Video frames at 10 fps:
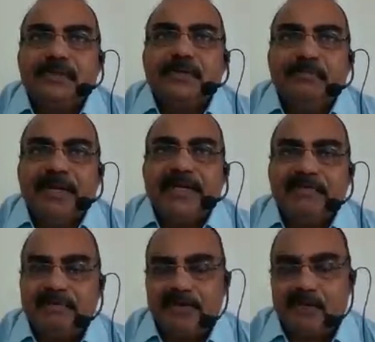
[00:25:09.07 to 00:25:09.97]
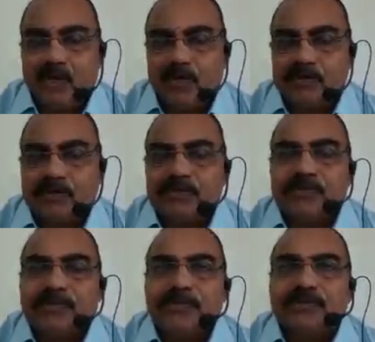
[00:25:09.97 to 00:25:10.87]
make different knots.
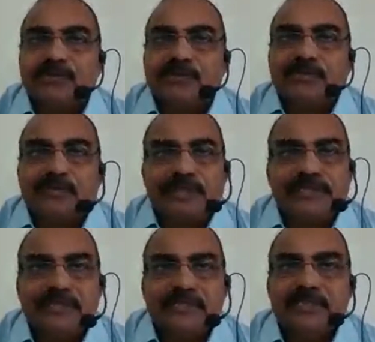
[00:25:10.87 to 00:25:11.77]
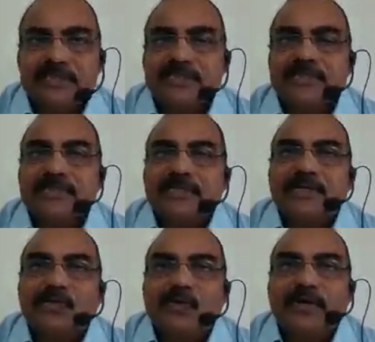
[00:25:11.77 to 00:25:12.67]
So this is
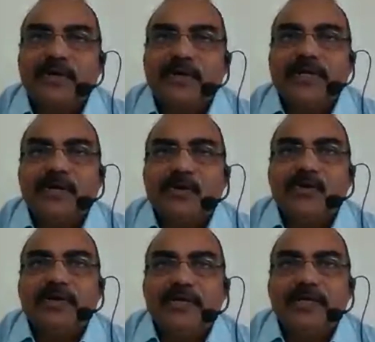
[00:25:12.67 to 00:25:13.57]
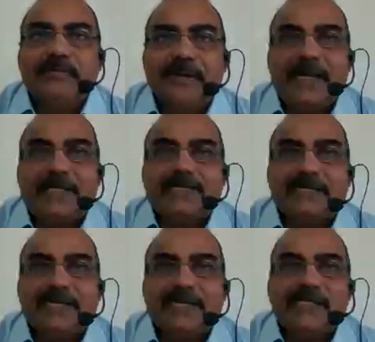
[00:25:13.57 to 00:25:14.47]
what you're going to learn practically to
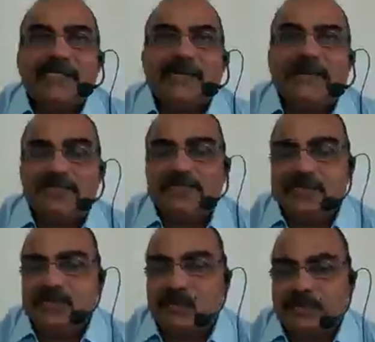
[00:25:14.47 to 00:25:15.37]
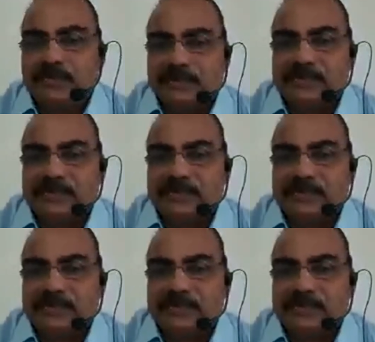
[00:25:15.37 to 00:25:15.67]
tie these ropes.